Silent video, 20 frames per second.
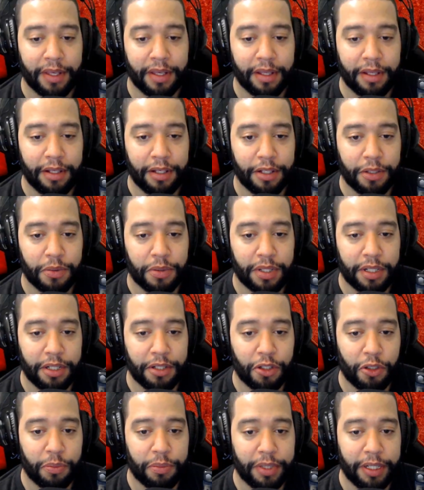This was on the
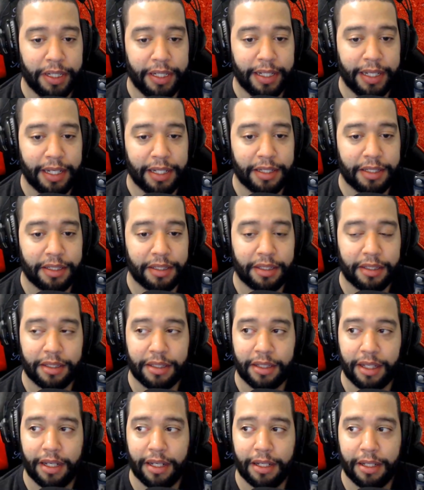Super NES.
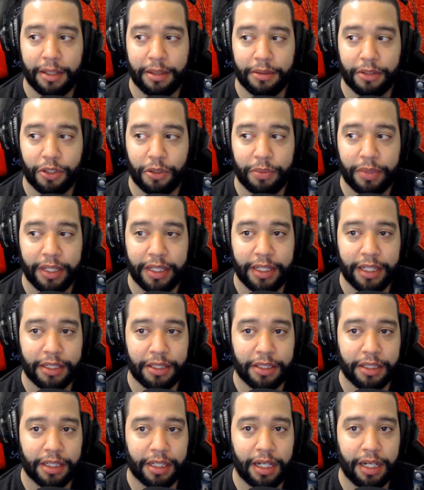Super NES
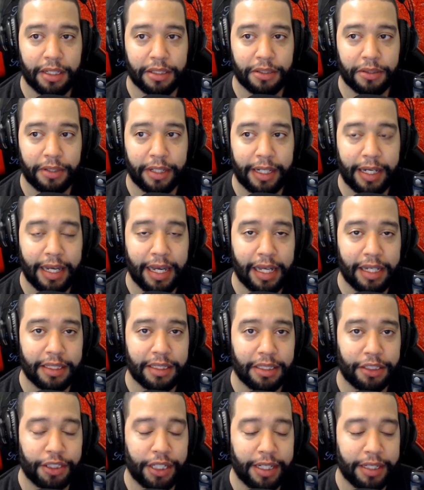is a console that I had as
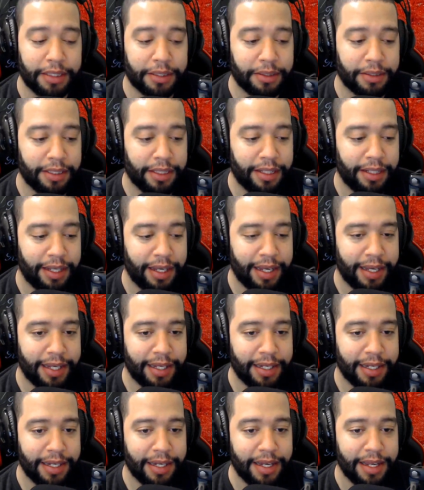a child,
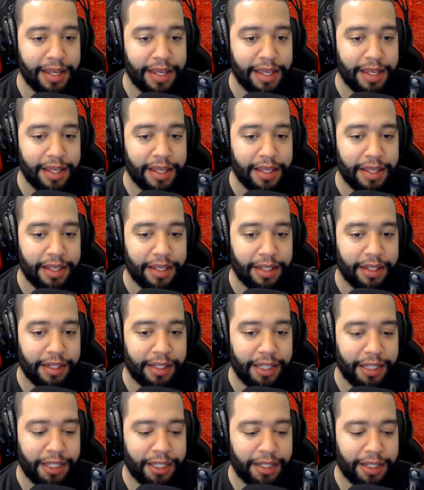and
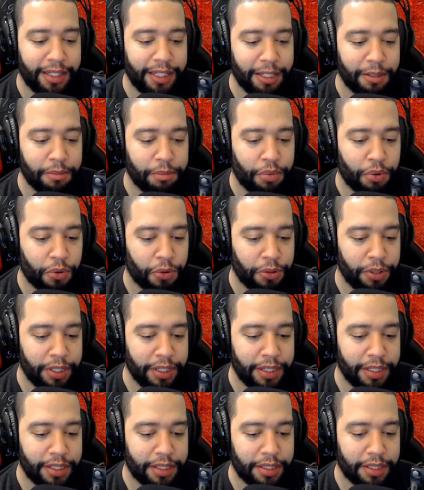the
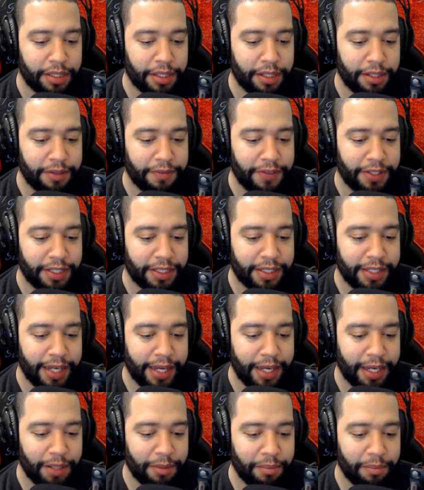importance of this
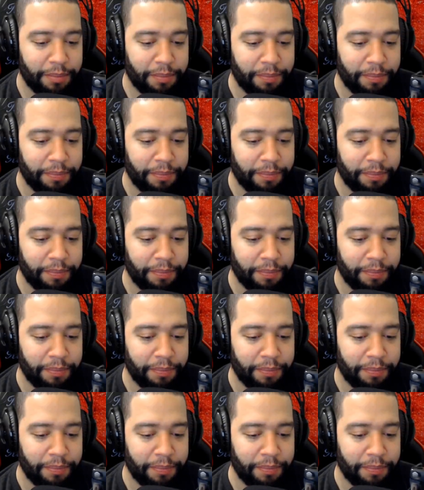game,